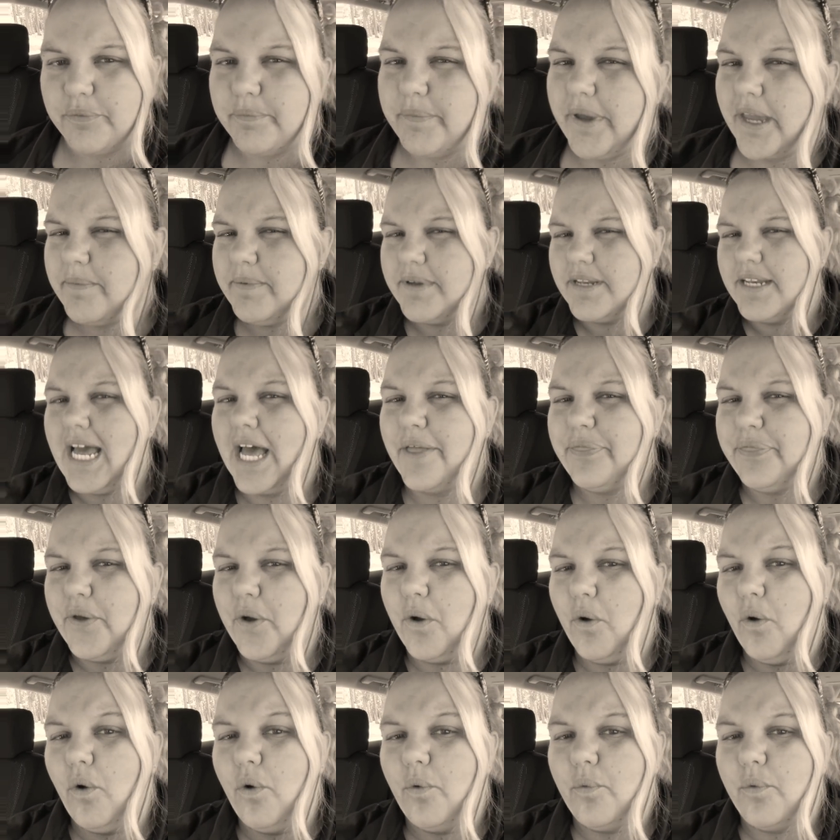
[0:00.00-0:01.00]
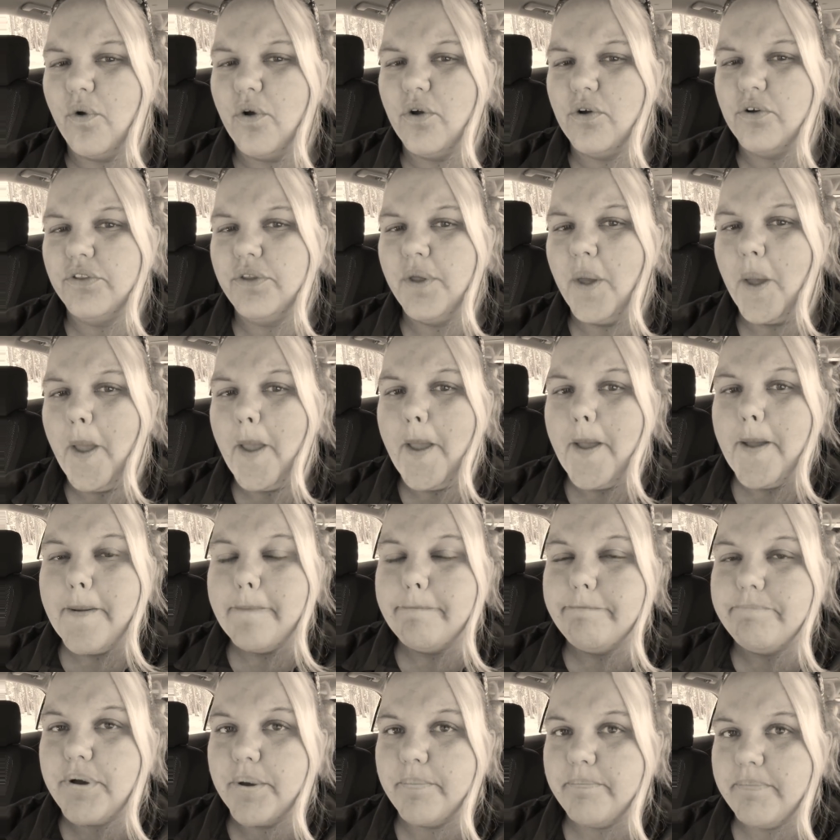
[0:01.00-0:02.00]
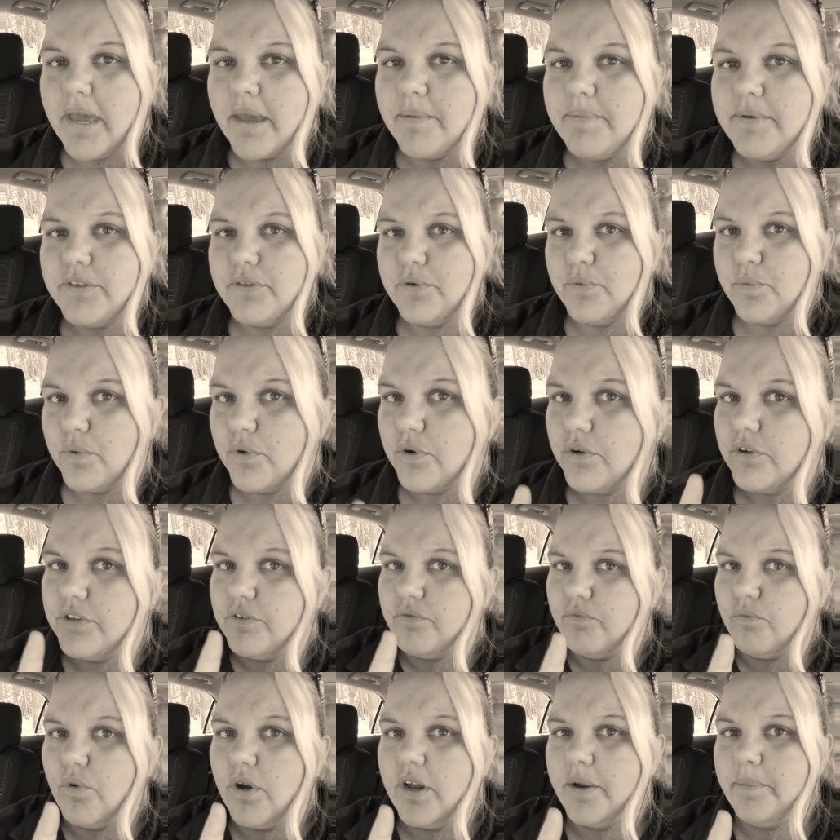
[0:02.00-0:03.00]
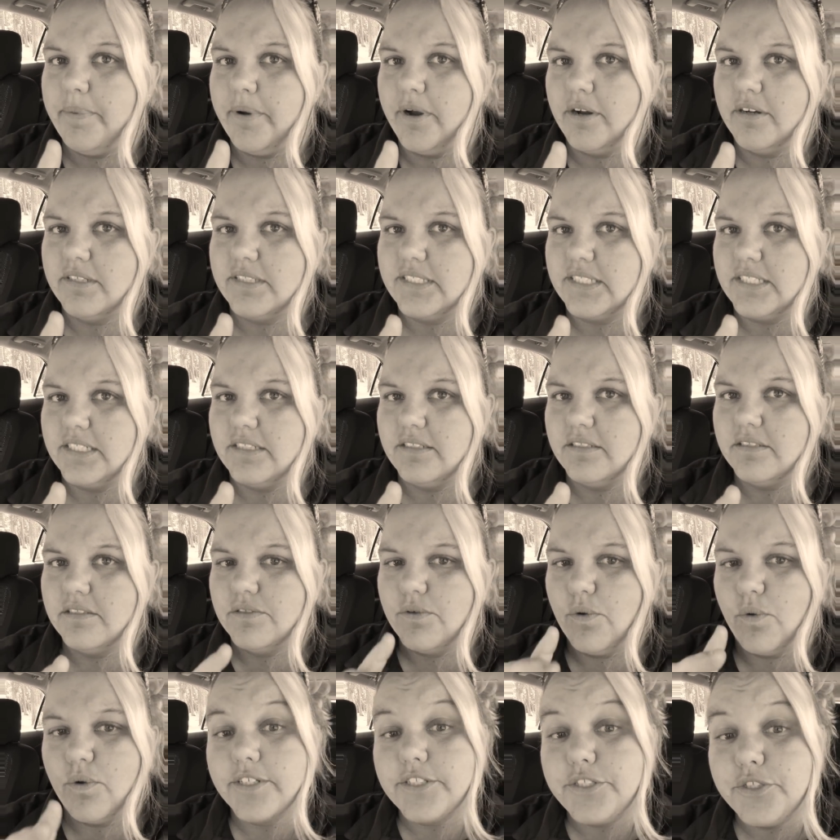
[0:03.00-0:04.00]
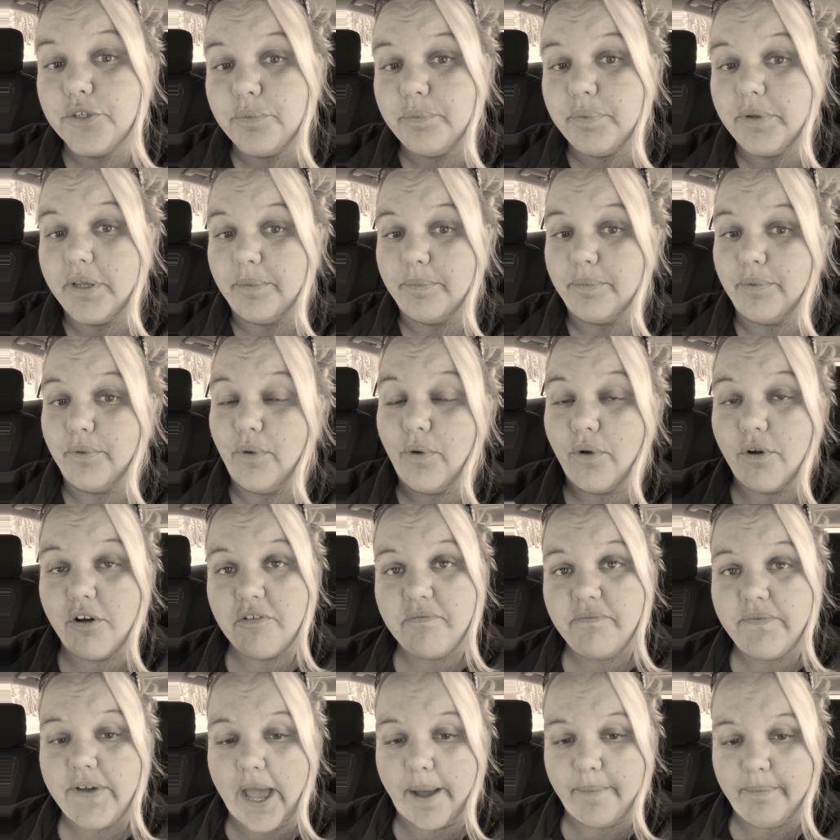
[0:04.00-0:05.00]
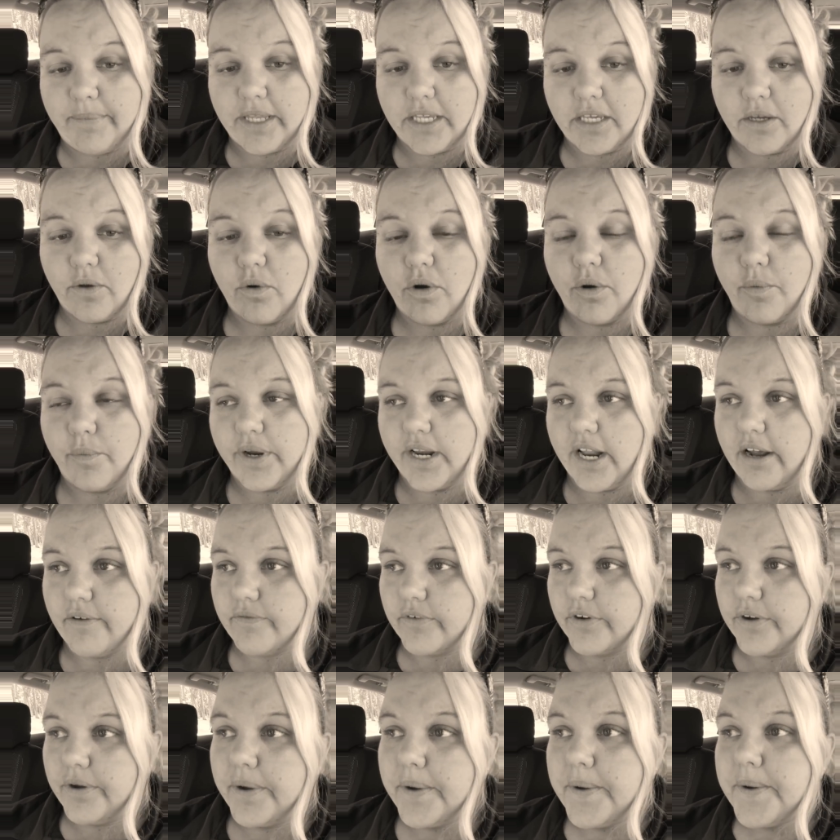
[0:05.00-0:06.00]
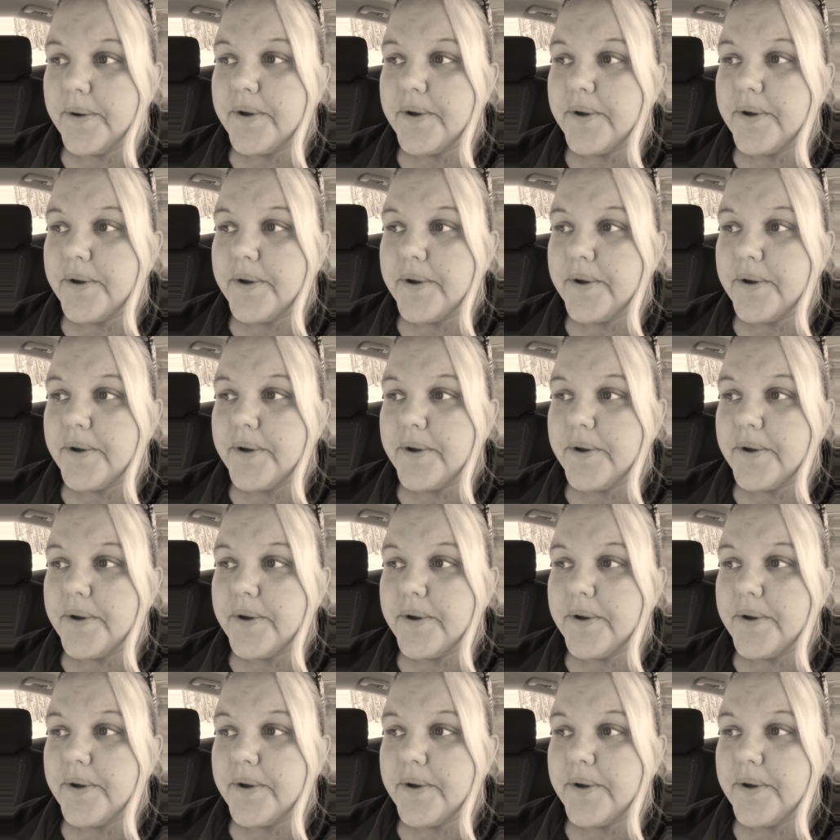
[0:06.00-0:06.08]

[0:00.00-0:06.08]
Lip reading: Maybe not the whole world, but maybe the world of one person or 2 people or a family or whatever.